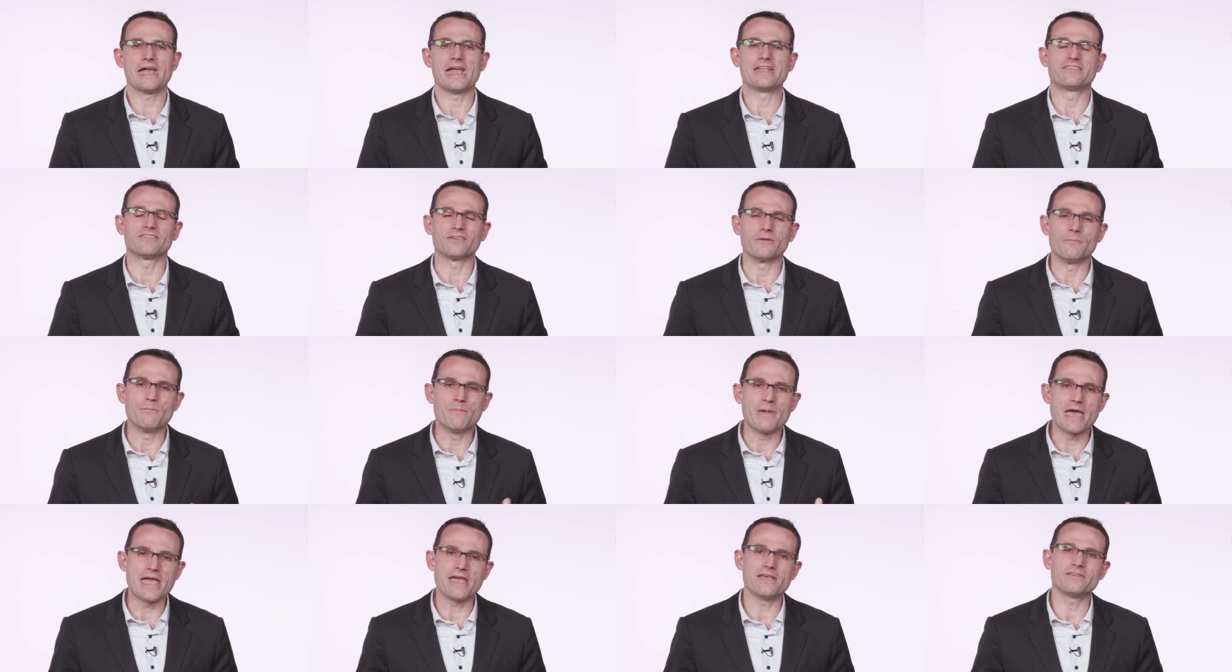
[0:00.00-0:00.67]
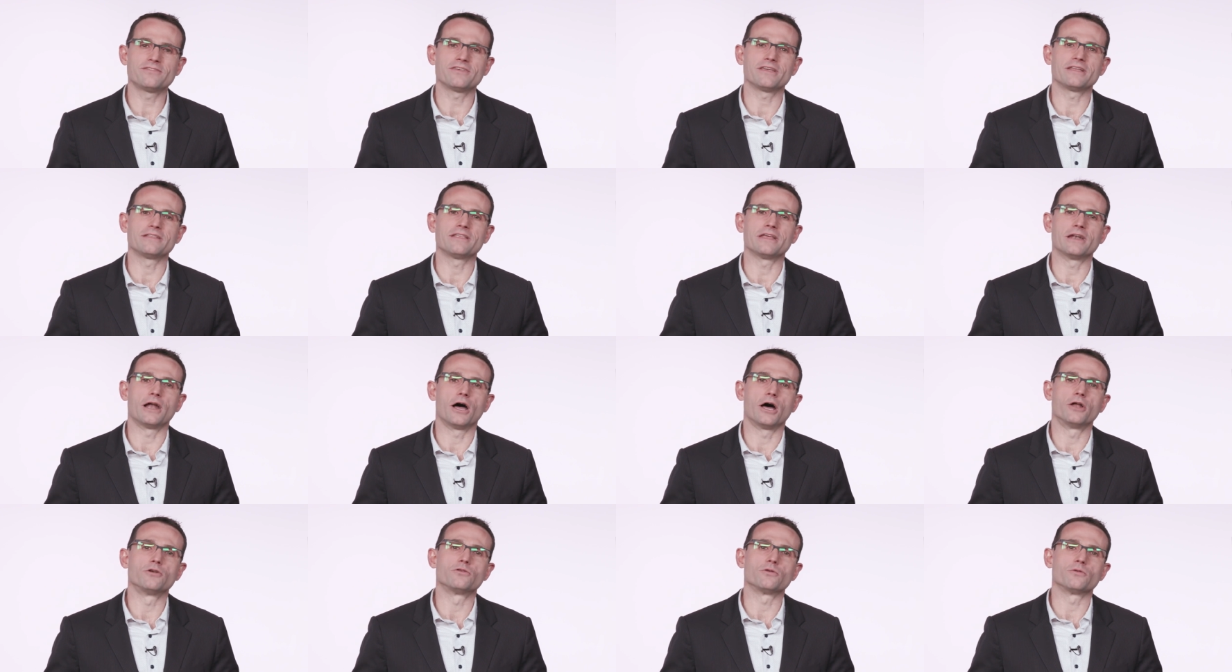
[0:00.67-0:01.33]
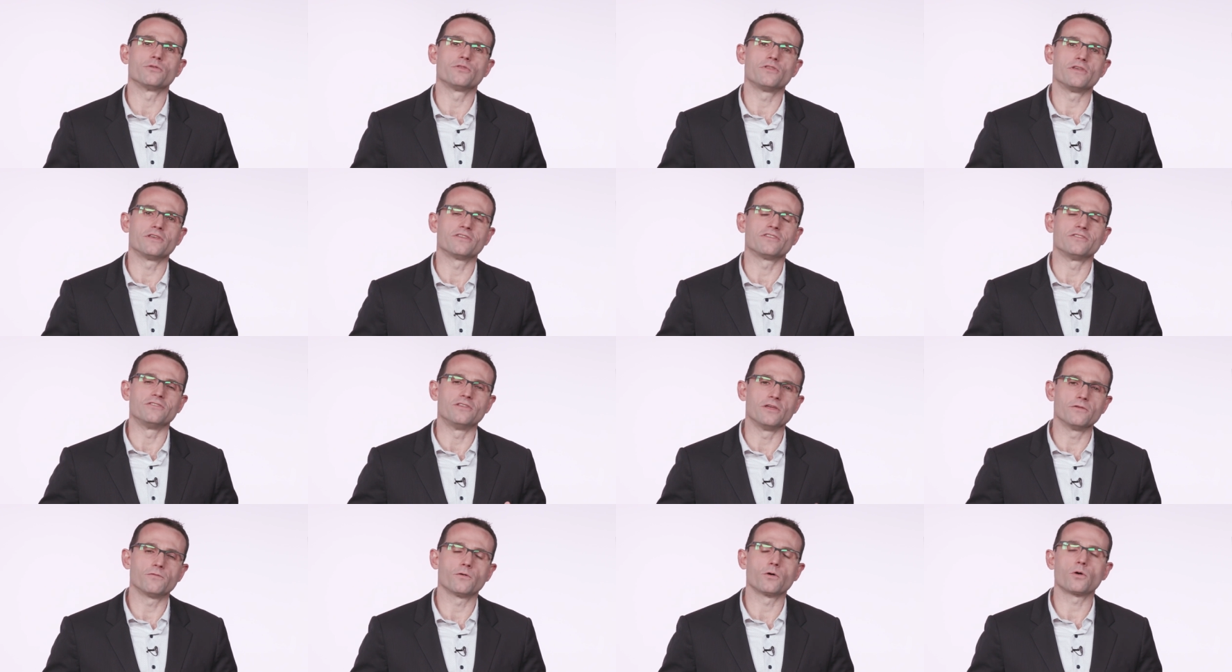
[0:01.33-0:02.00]
It's amazing that under this
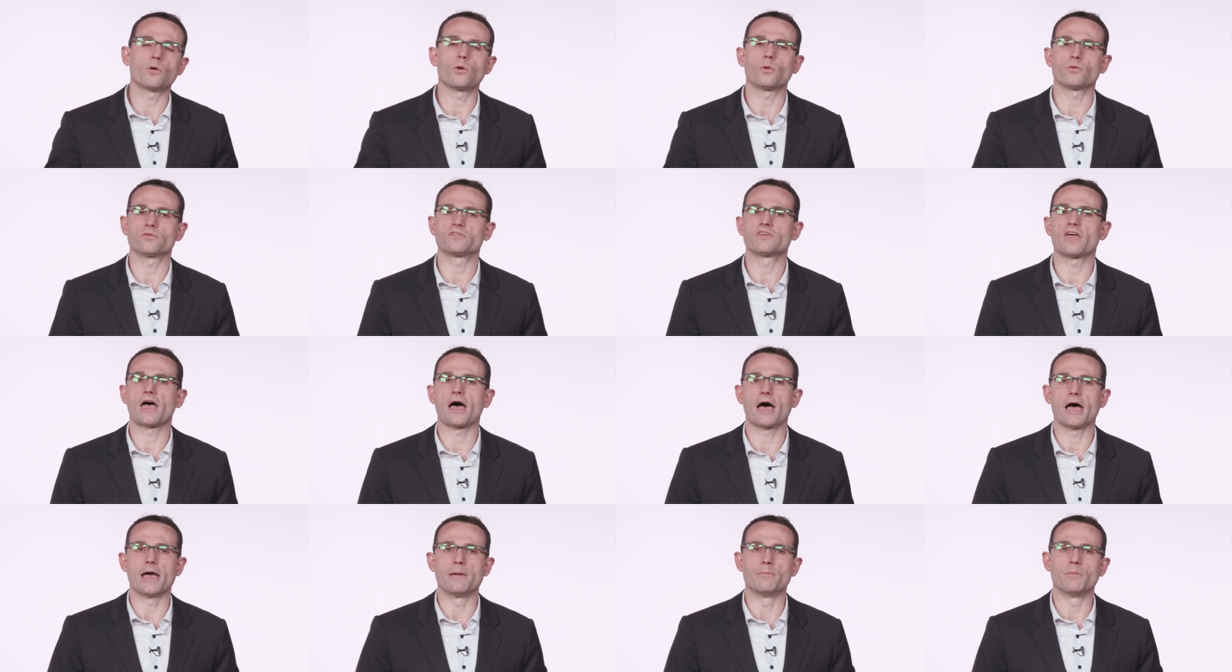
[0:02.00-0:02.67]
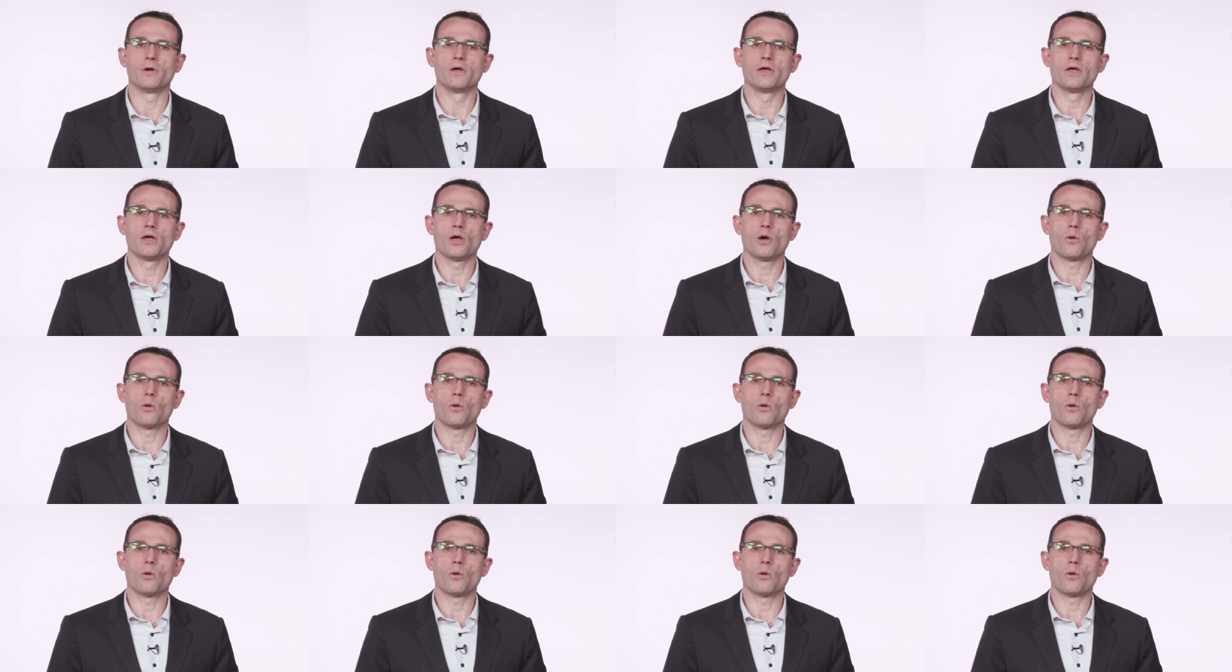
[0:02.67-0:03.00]
difficult time,